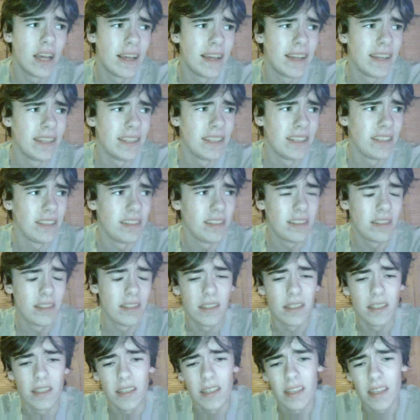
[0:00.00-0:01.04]
and
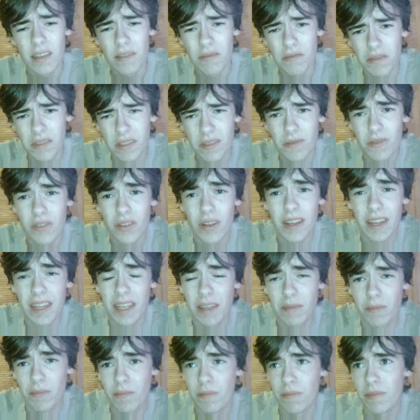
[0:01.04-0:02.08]
I'll try
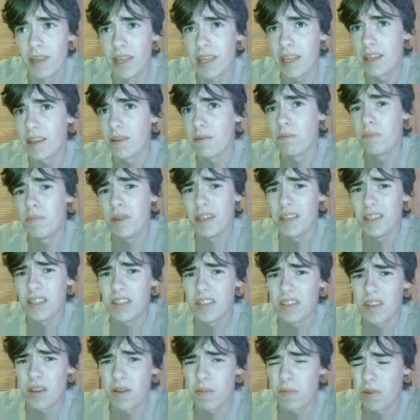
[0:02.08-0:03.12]
and make it a bit
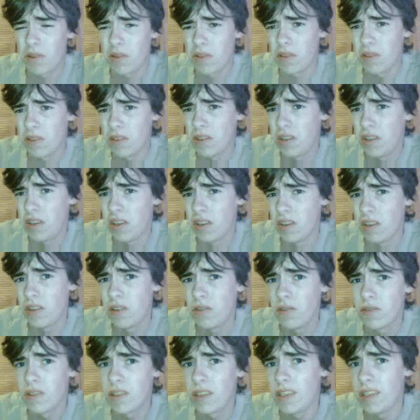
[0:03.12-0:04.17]
topical and
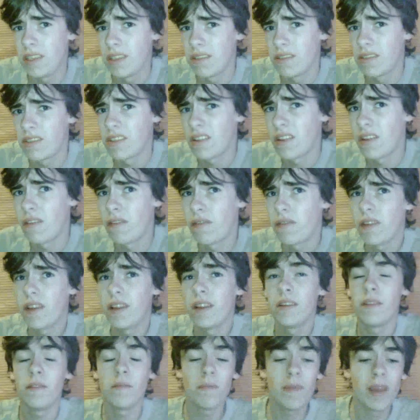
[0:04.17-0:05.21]
newsy and stuff,
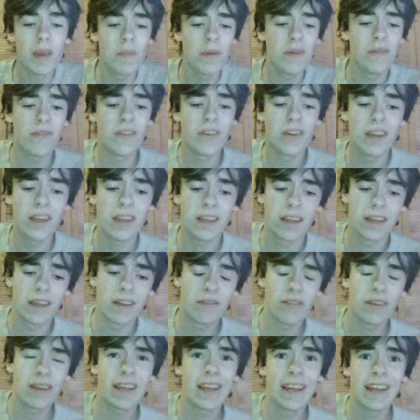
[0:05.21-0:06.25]
and maybe funny
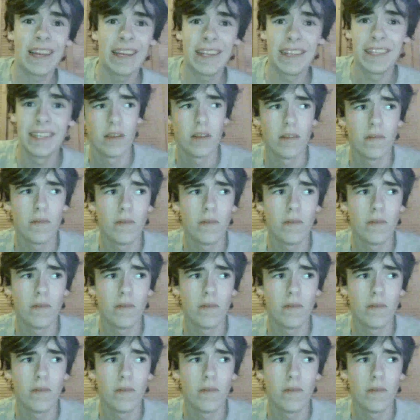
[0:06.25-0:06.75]
if I can.